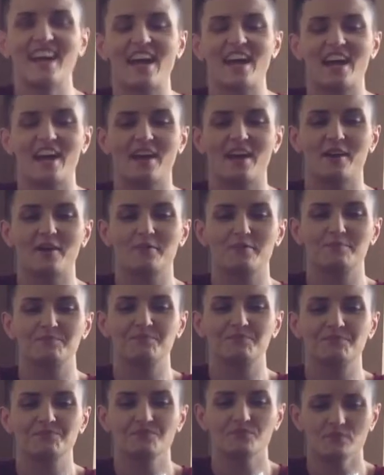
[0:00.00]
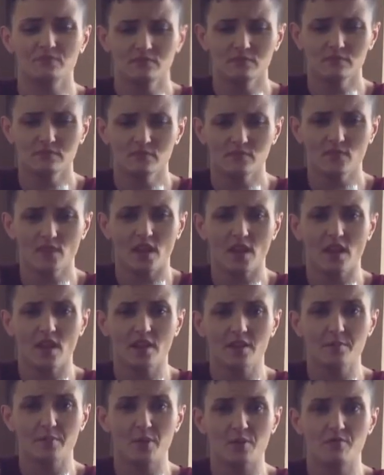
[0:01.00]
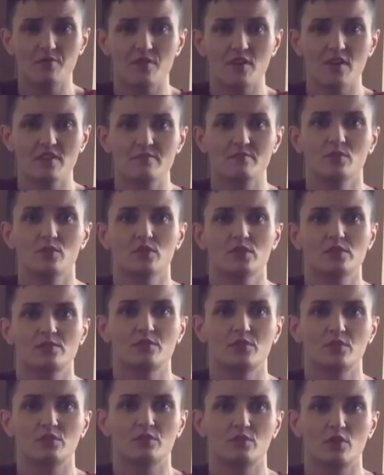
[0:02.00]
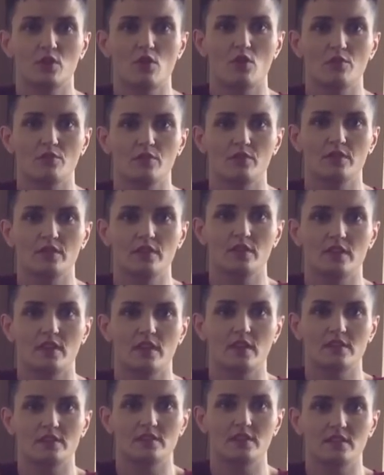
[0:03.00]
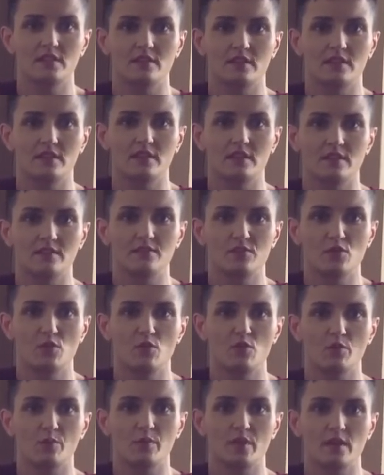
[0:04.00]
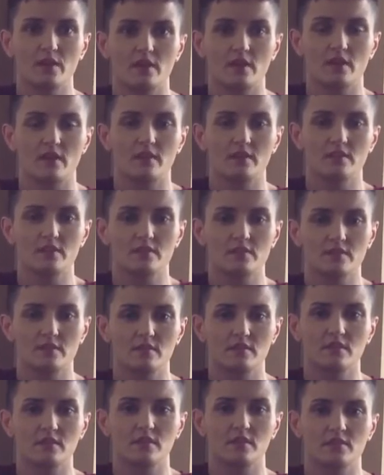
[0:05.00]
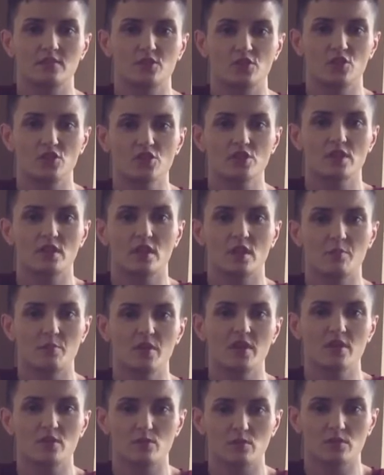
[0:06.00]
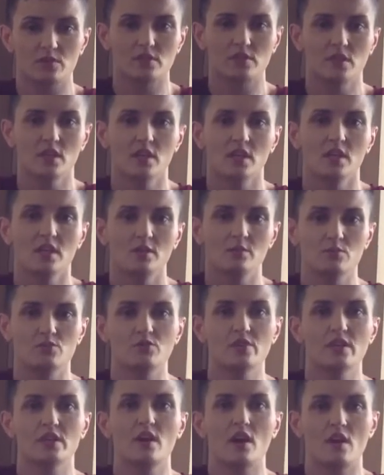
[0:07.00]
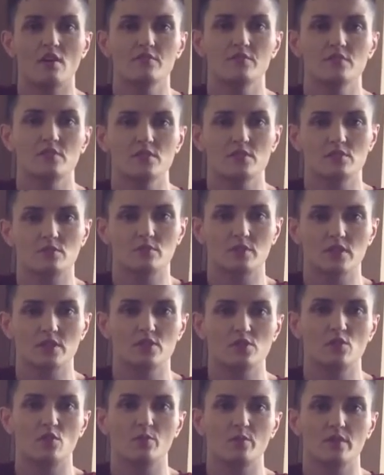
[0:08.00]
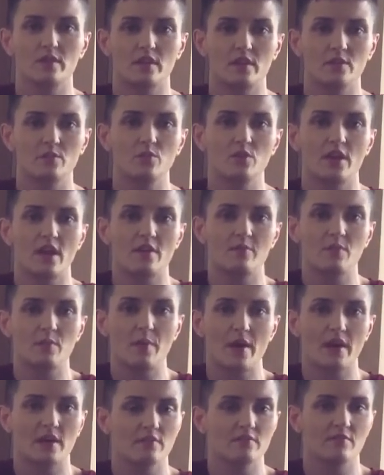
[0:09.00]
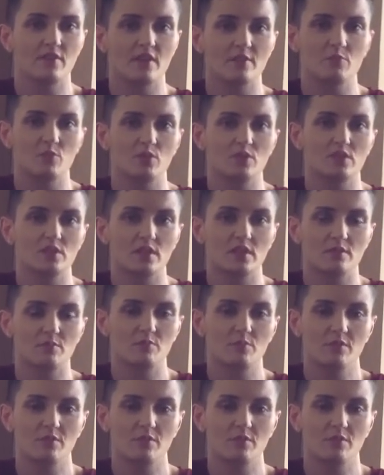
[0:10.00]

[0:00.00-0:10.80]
um, and about five months for the recovery, as they've told me, and the surgeon that I picked was he was really confident when he told me that he would have me back in five months. And